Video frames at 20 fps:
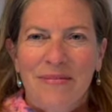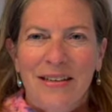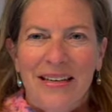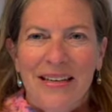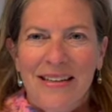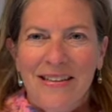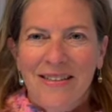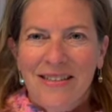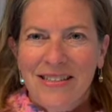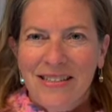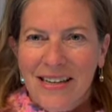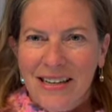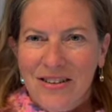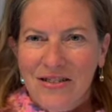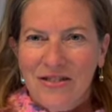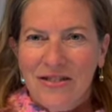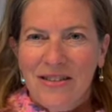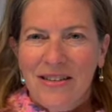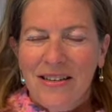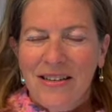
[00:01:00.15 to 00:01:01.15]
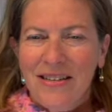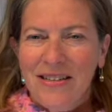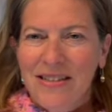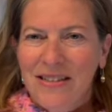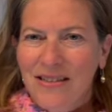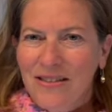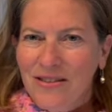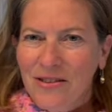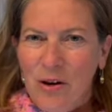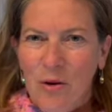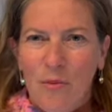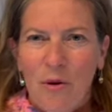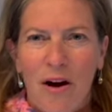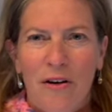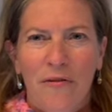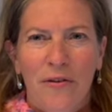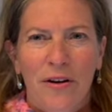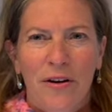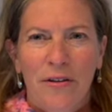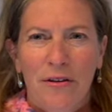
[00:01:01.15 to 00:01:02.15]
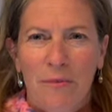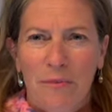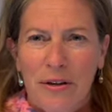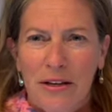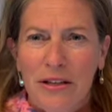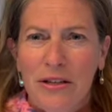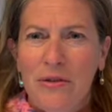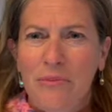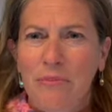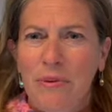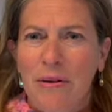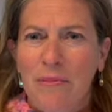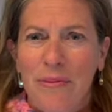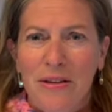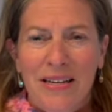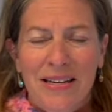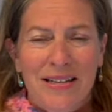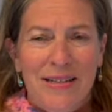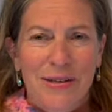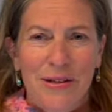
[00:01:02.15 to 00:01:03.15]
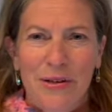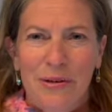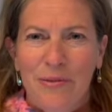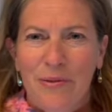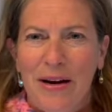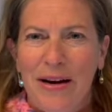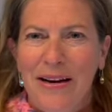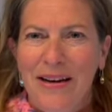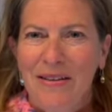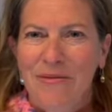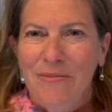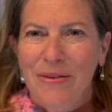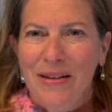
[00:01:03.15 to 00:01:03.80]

in Los Angeles, so I'm often on the beach, but because of the rain, I've been